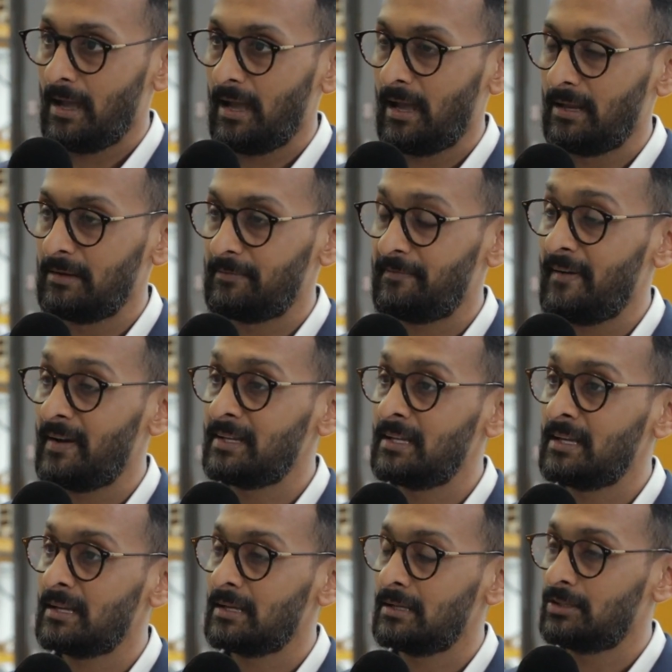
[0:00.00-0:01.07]
and
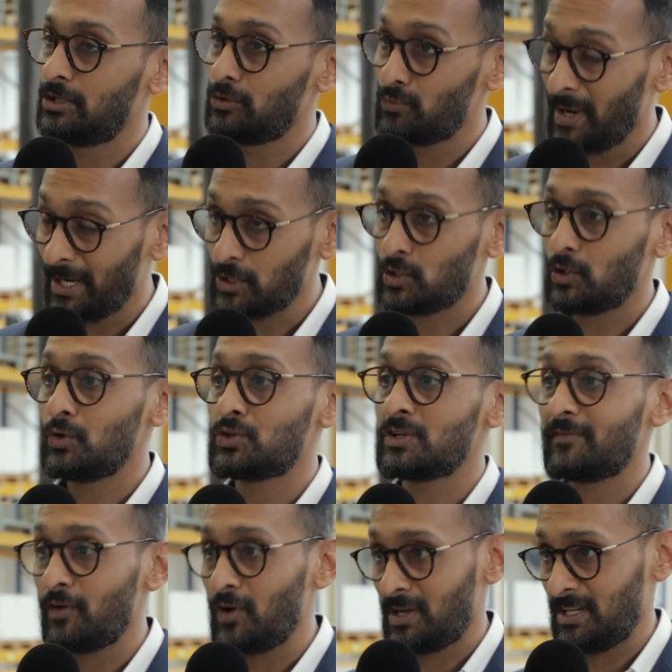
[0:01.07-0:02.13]
finding the right solution
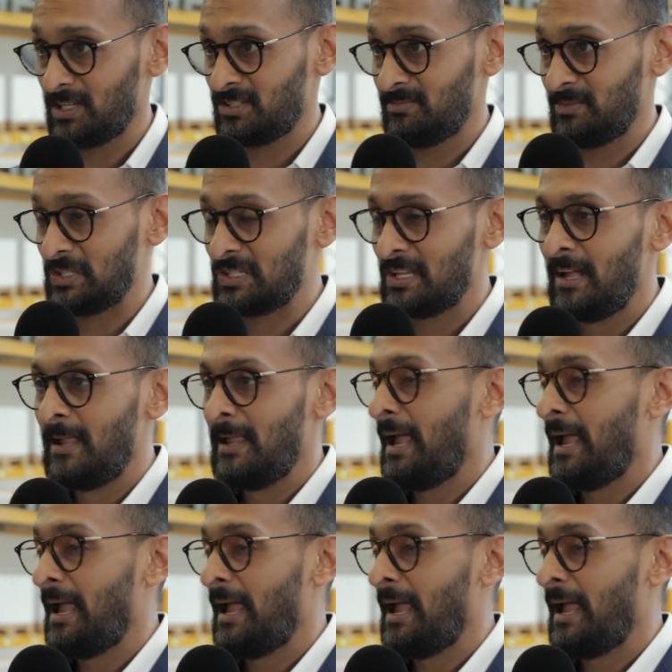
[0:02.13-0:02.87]
for our customers.